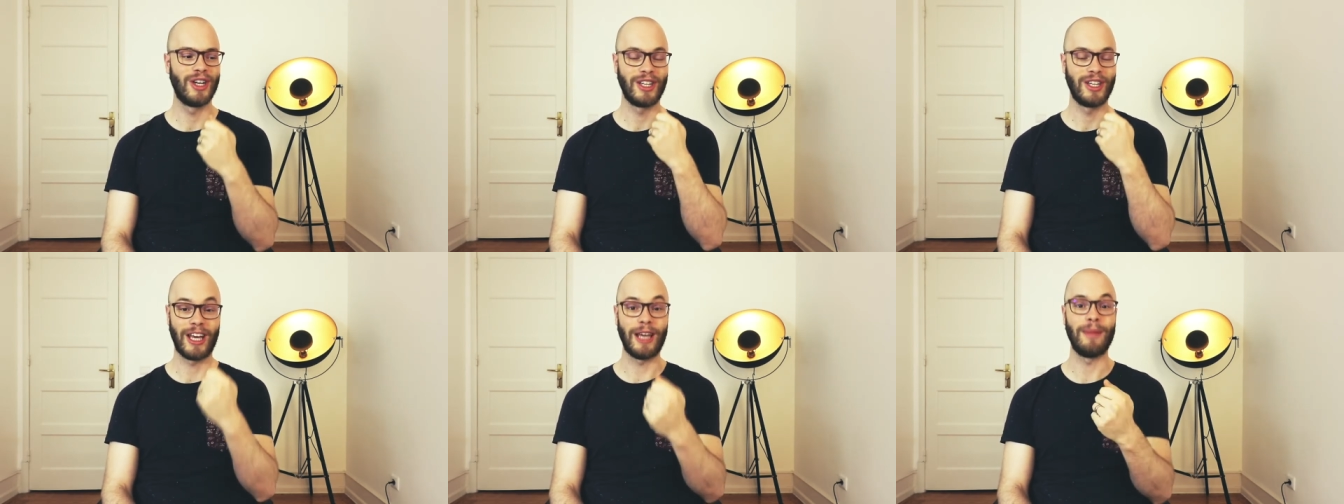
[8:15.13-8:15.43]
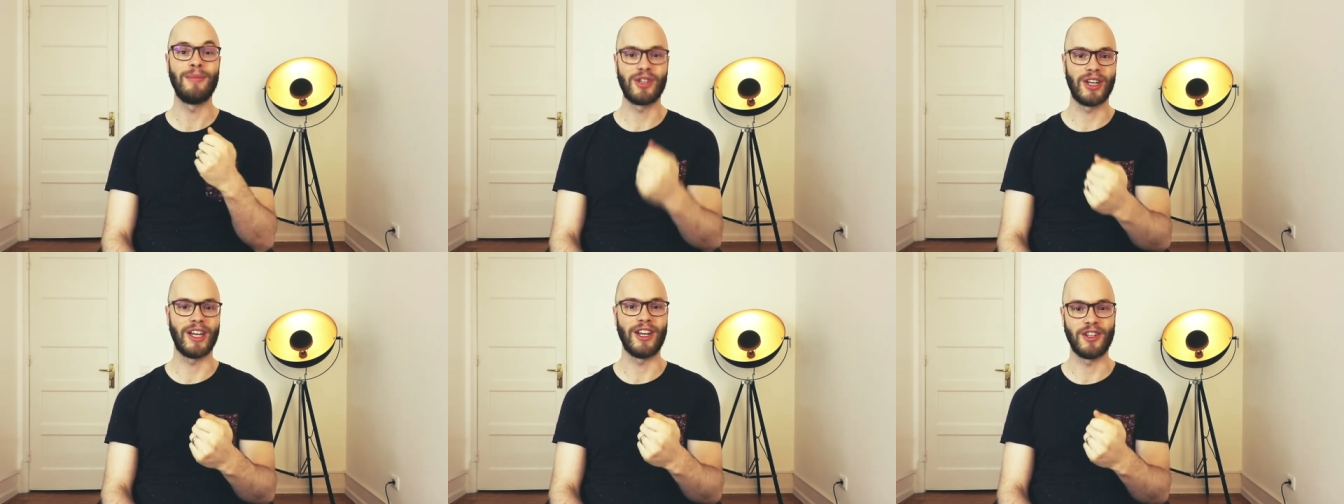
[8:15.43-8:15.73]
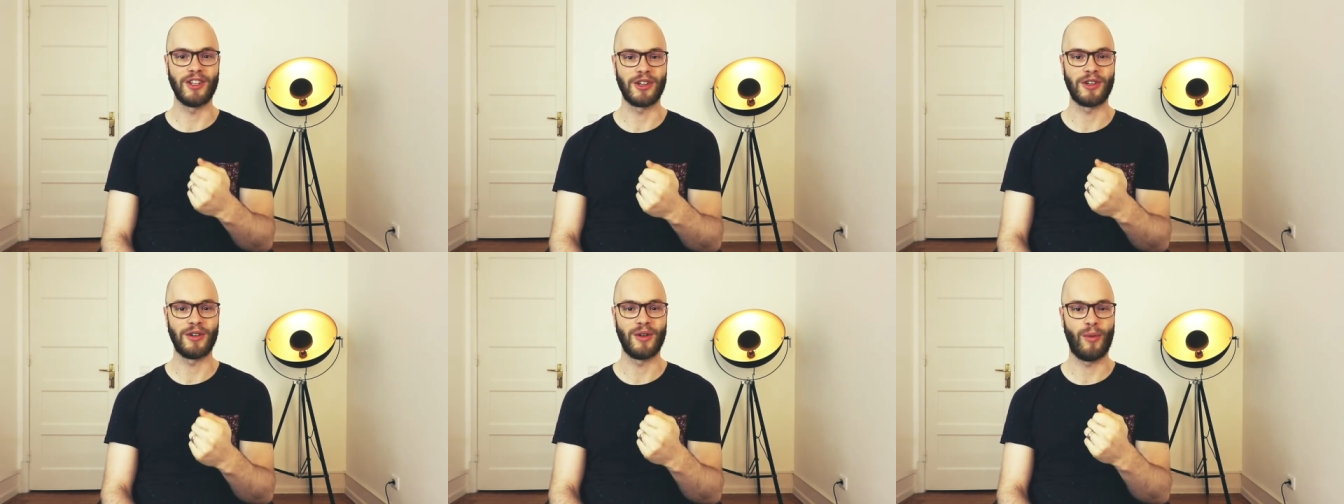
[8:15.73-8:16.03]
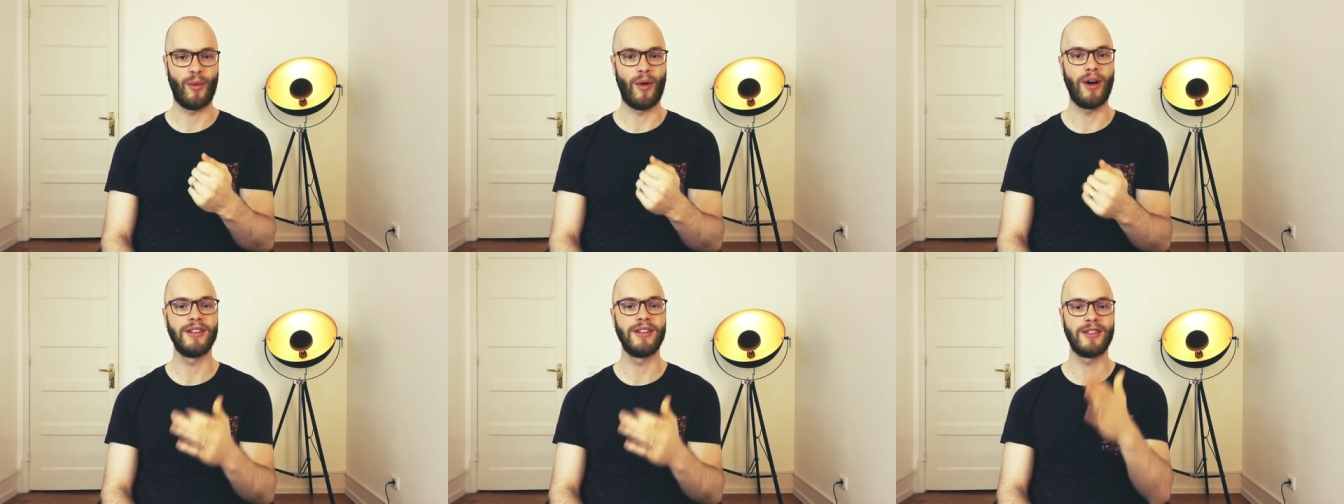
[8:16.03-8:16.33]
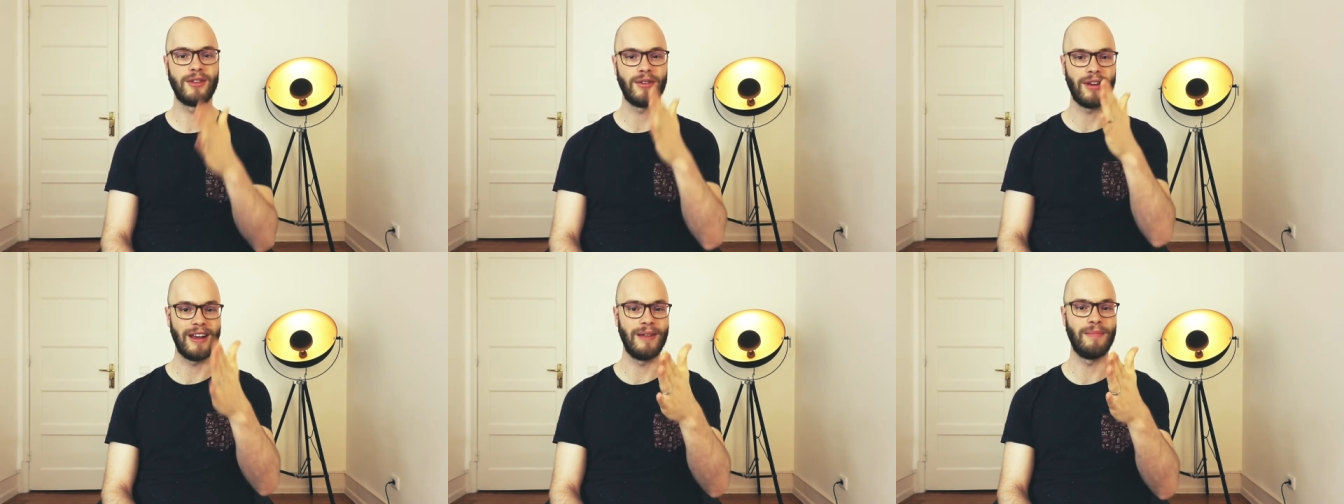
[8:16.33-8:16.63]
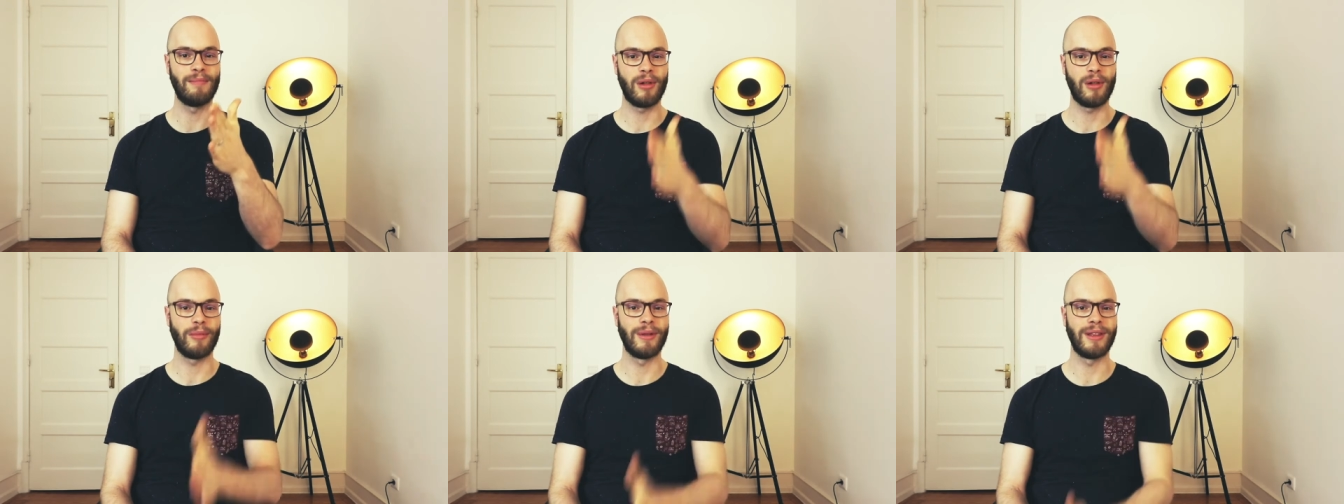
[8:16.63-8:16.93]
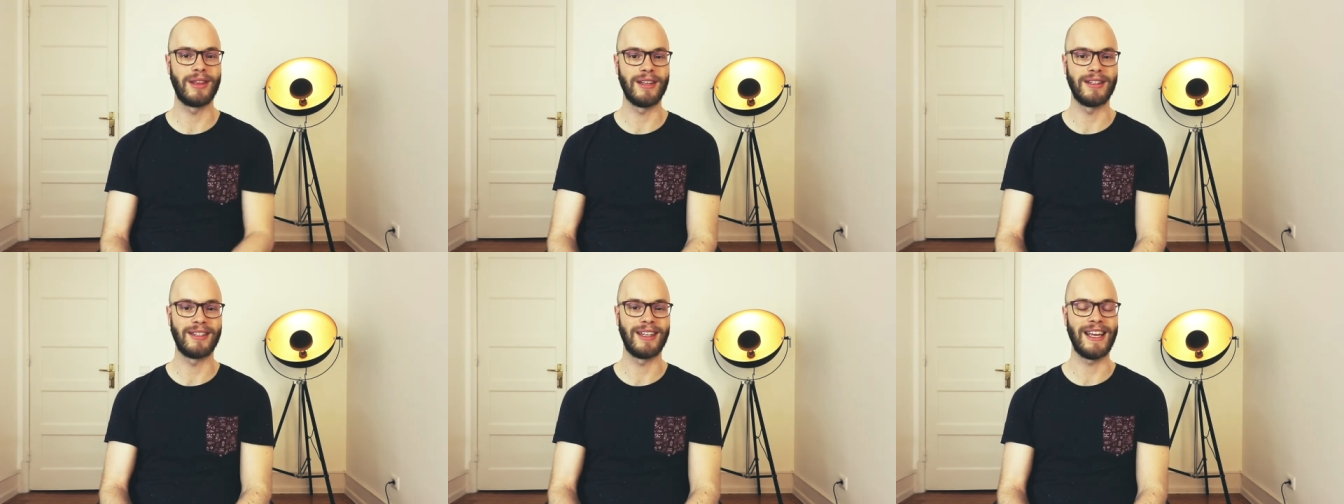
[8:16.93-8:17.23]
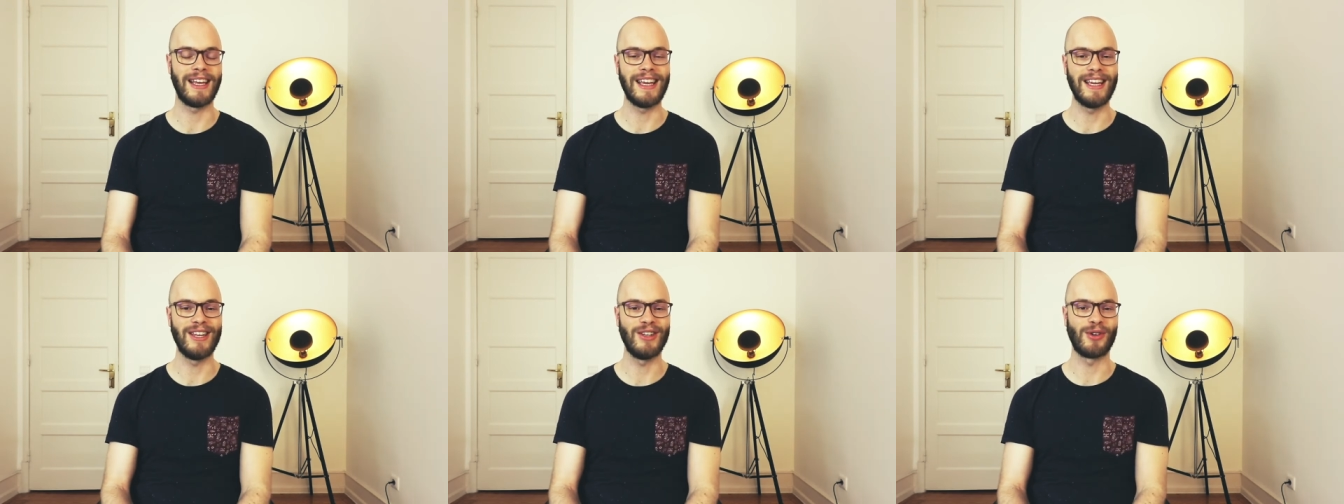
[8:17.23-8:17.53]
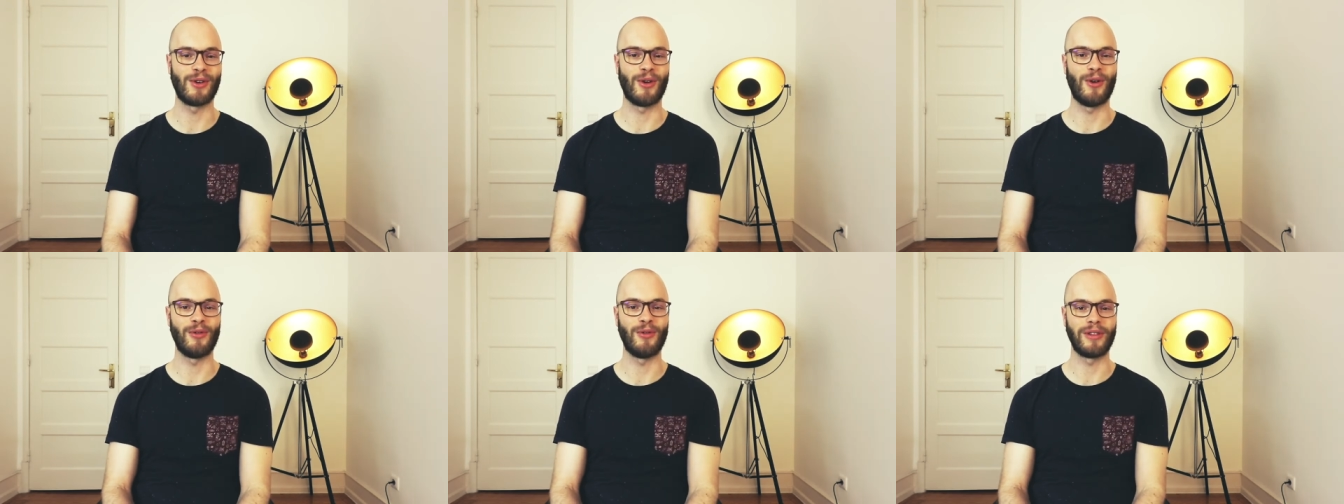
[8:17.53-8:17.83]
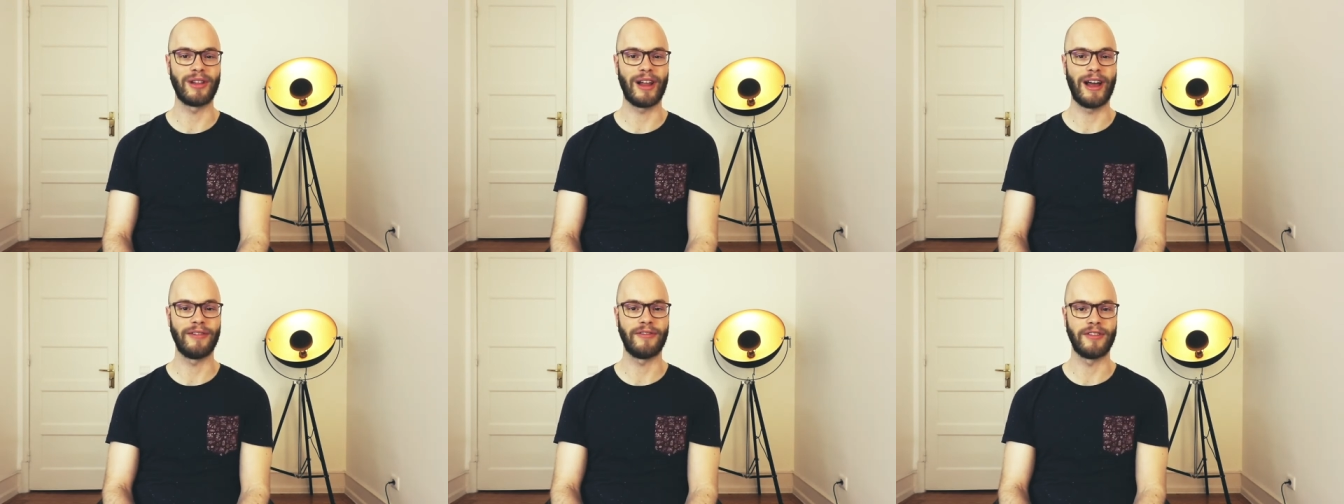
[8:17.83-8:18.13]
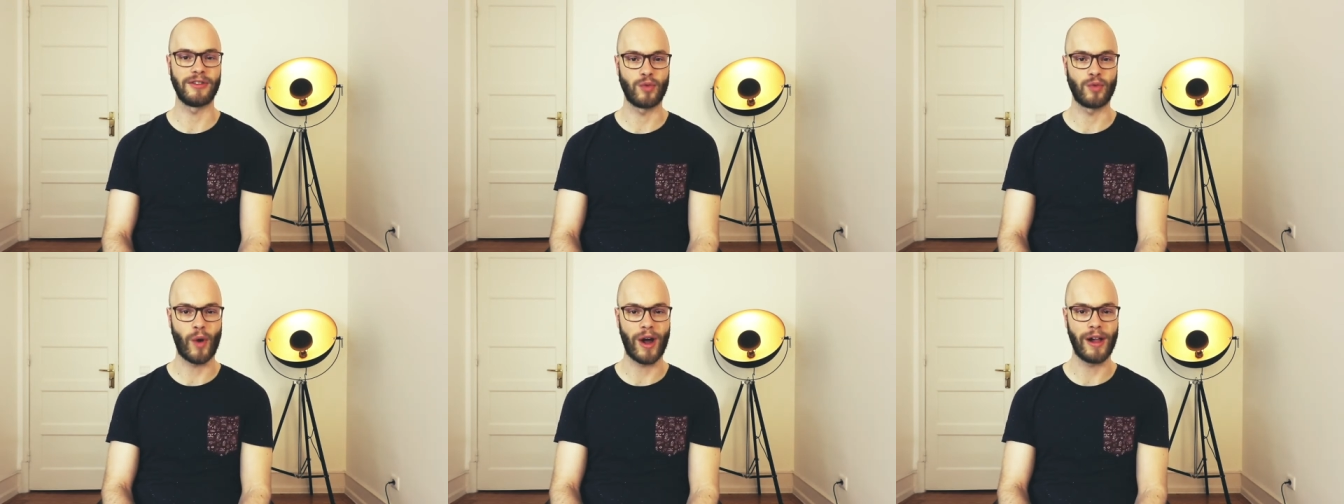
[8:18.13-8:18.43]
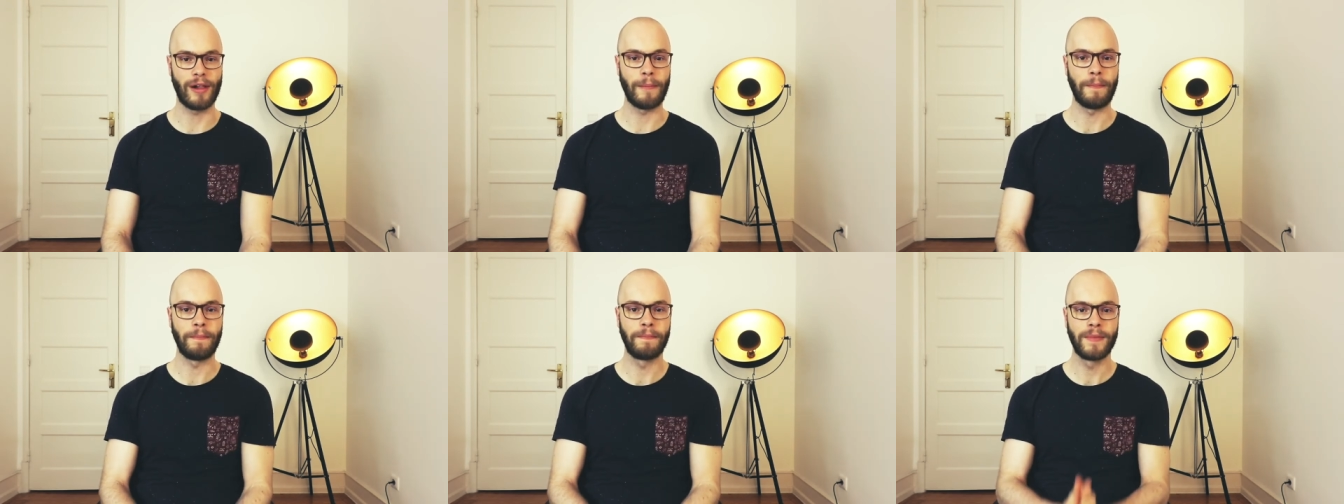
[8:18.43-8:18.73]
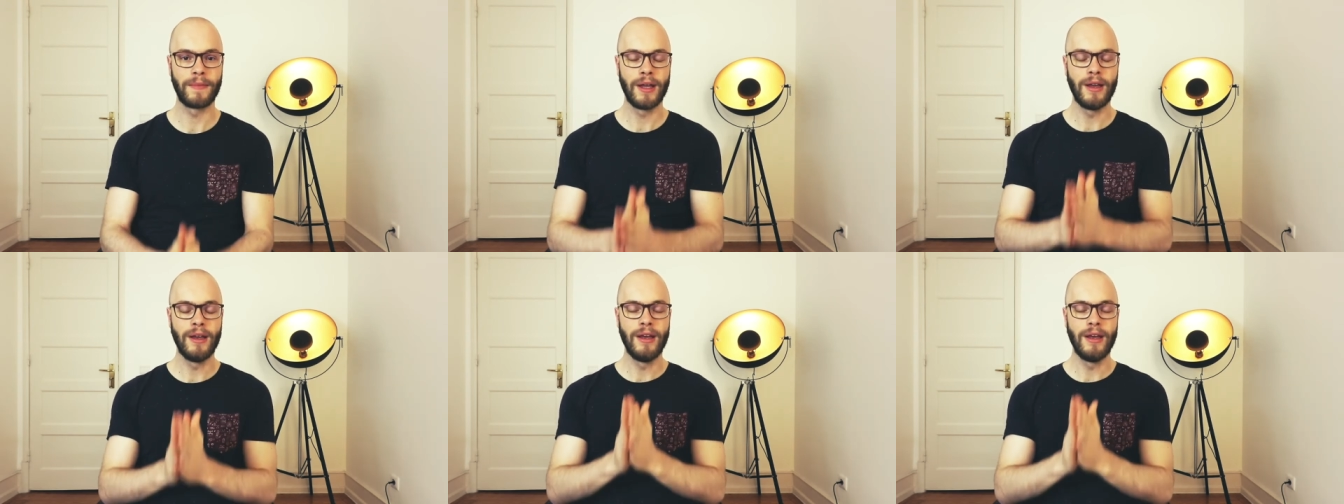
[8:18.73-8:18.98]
game changer once you implement this in your own life as well.